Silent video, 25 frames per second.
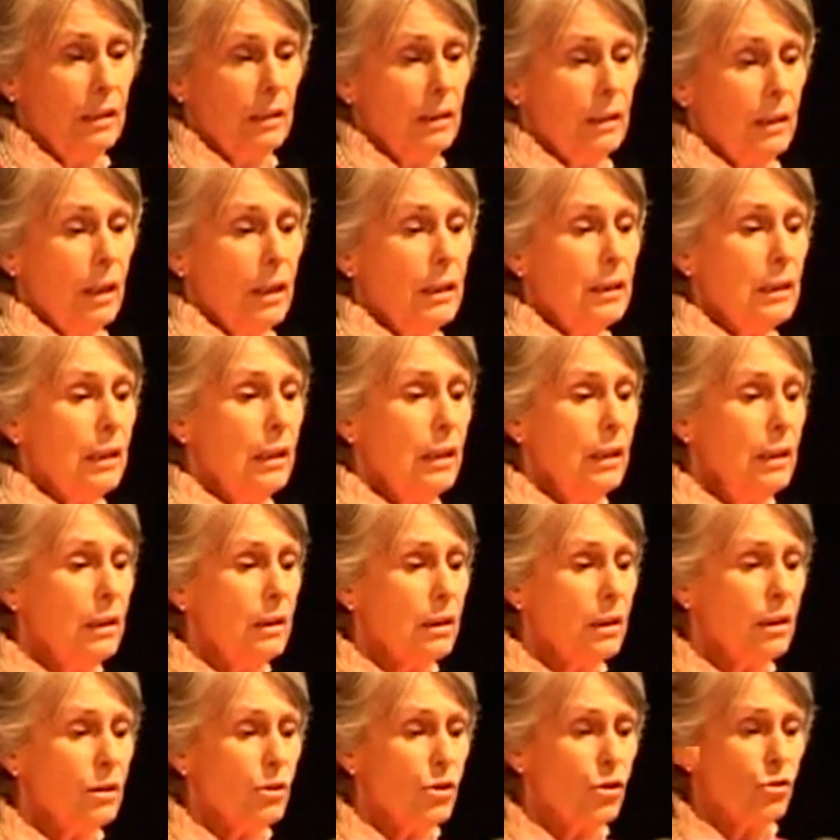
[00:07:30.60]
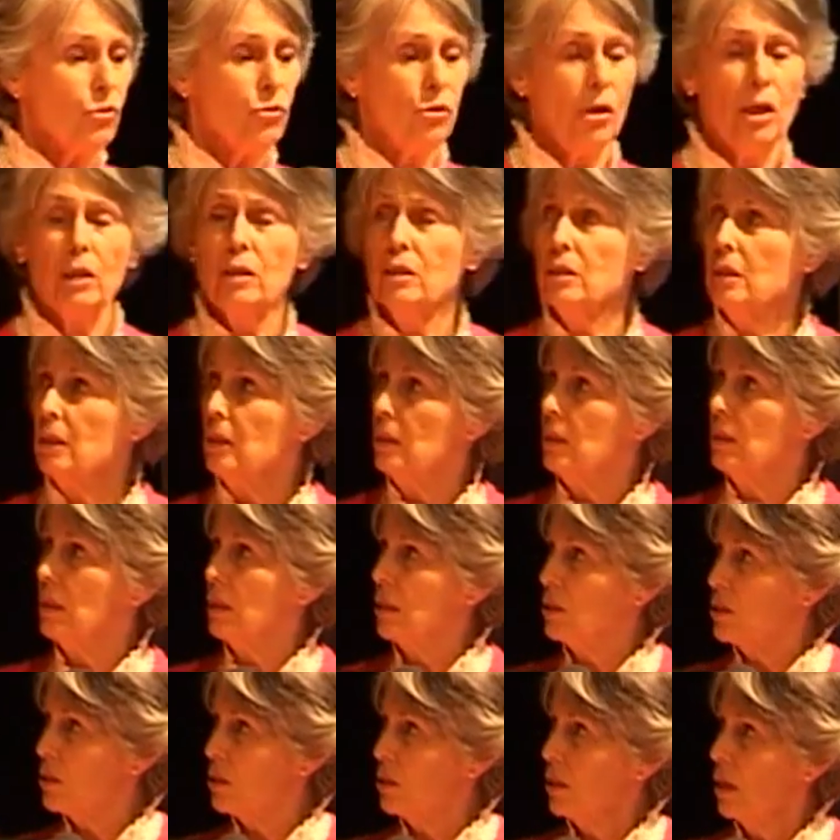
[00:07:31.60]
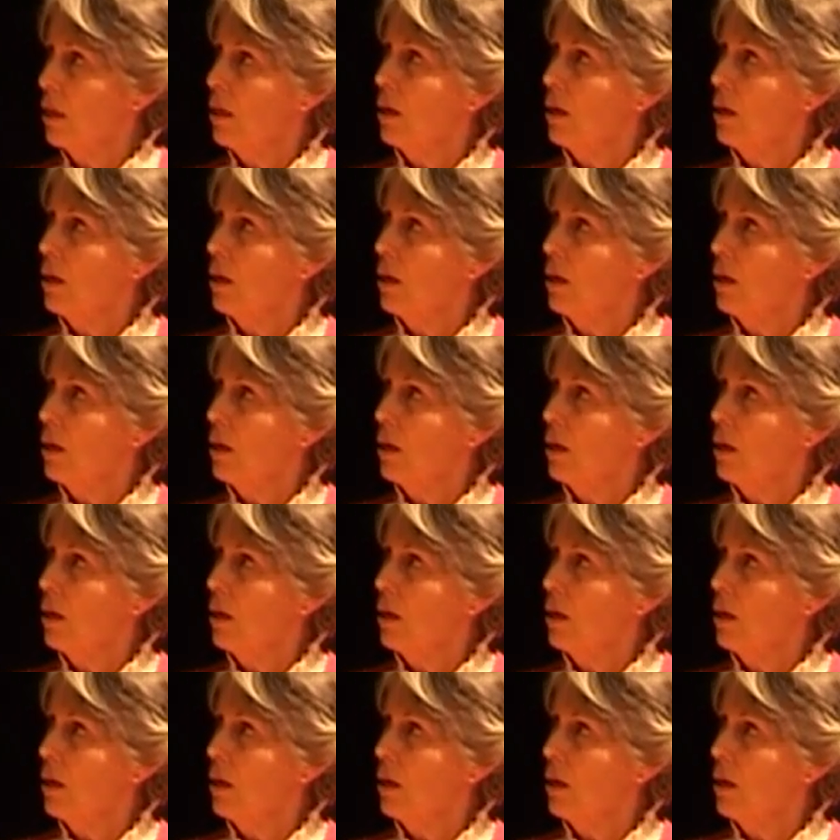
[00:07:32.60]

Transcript: and he'd constructed this